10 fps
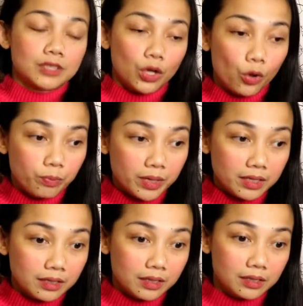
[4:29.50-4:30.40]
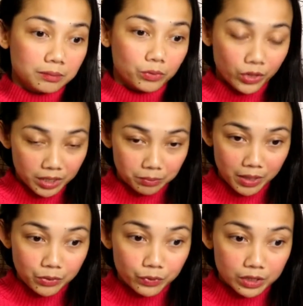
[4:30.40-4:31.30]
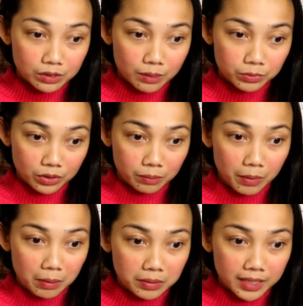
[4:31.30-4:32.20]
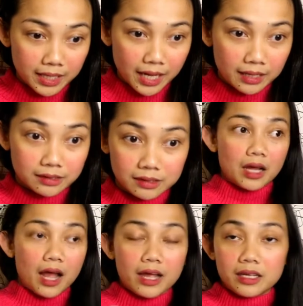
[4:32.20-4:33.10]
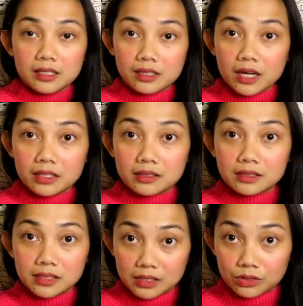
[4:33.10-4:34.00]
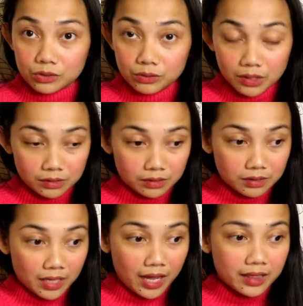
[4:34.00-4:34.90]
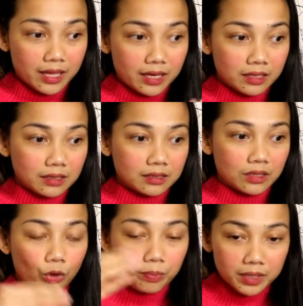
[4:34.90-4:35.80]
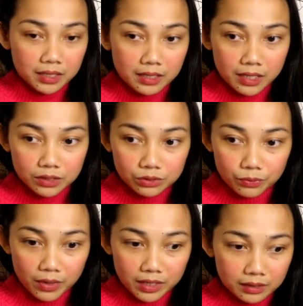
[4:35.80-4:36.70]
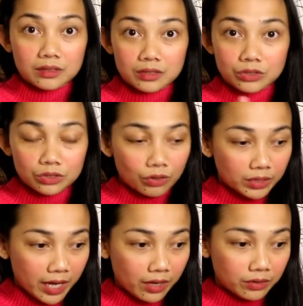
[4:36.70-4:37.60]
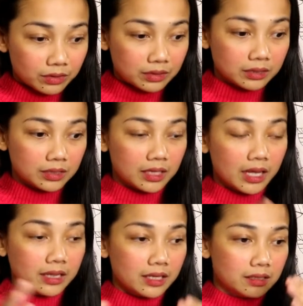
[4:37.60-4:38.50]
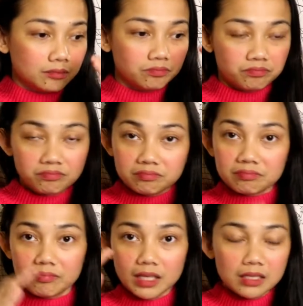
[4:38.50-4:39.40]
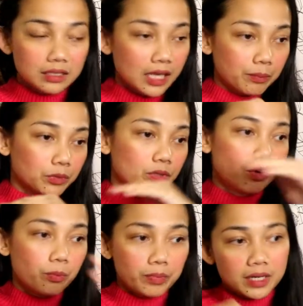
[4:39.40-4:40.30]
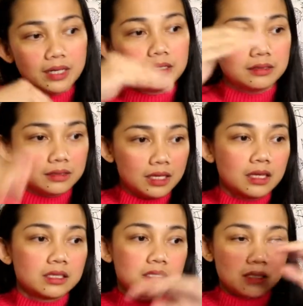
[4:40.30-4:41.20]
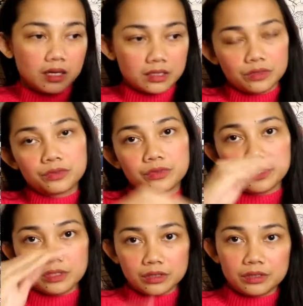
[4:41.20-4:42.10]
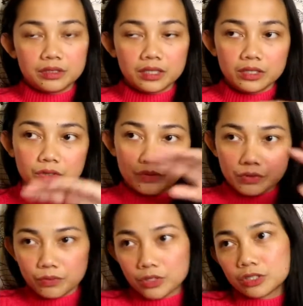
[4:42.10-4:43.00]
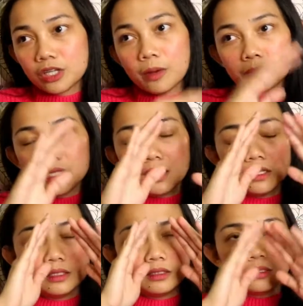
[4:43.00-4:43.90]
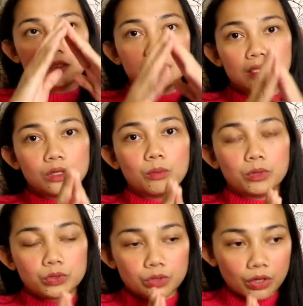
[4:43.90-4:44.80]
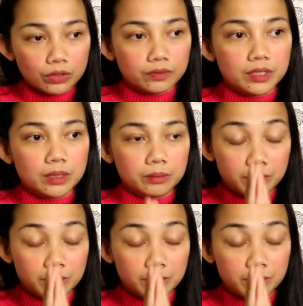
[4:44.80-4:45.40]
opened a pointed pen workshop to the public, and I got 6 students, and then opened the next one, sold out, and then kept on opening slots for calligraphy workshops, and almost all of them